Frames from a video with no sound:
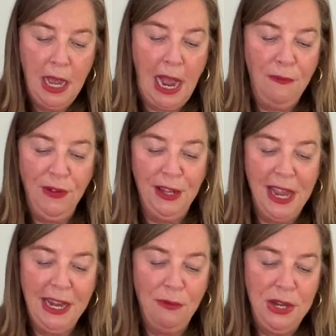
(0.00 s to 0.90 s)
I feel
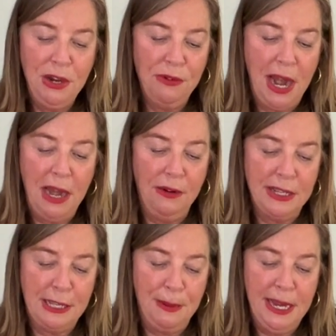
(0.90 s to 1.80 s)
like when you're writing
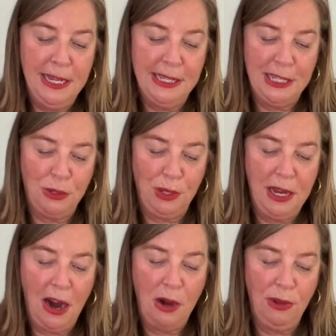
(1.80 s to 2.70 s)
recipes, it's really
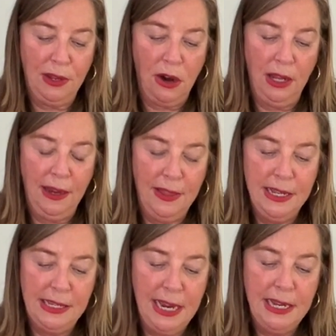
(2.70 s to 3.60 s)
hard with garlic
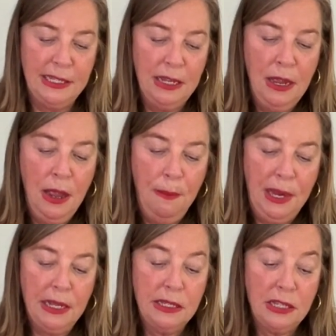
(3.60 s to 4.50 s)
these days
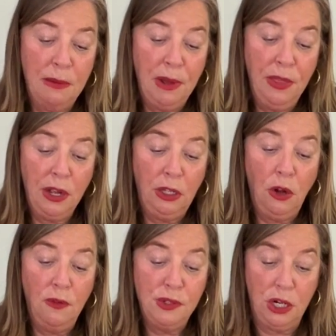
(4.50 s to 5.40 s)
because some of the
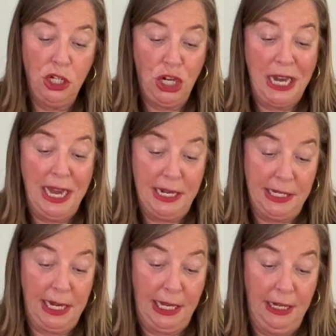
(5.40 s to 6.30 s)
cloves are gigantic.